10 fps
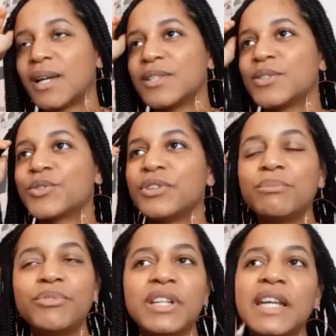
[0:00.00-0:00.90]
Screen
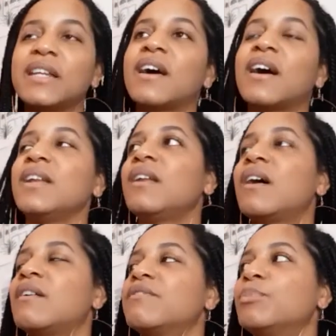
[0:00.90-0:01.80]
printing I
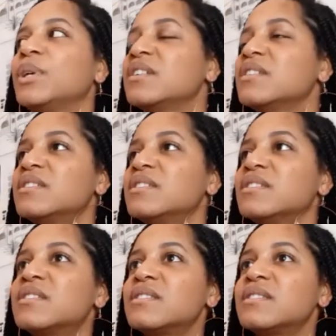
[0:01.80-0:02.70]
love
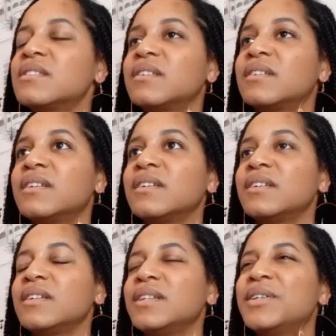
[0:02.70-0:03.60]
because
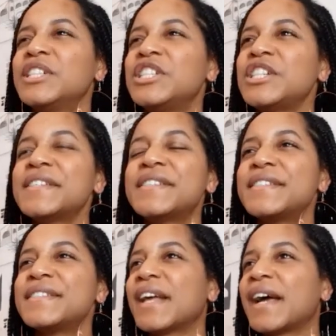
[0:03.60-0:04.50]
you can
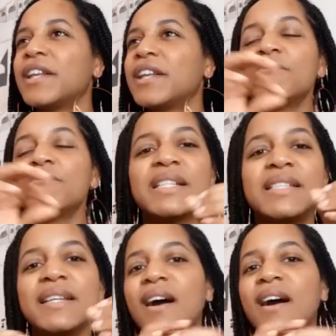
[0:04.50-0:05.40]
just, like, I love
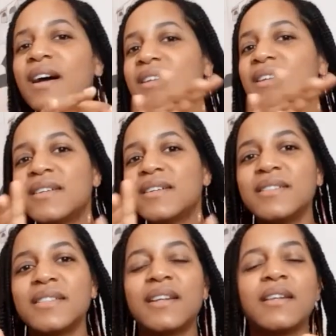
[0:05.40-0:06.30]
mixing
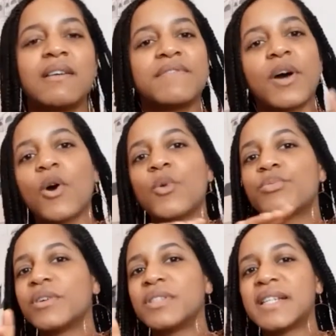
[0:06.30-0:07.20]
colors and I love the whole
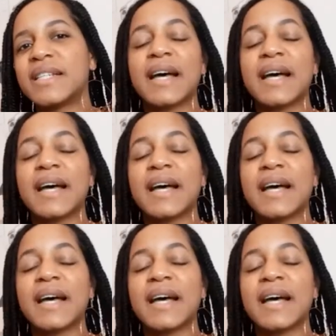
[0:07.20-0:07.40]
process.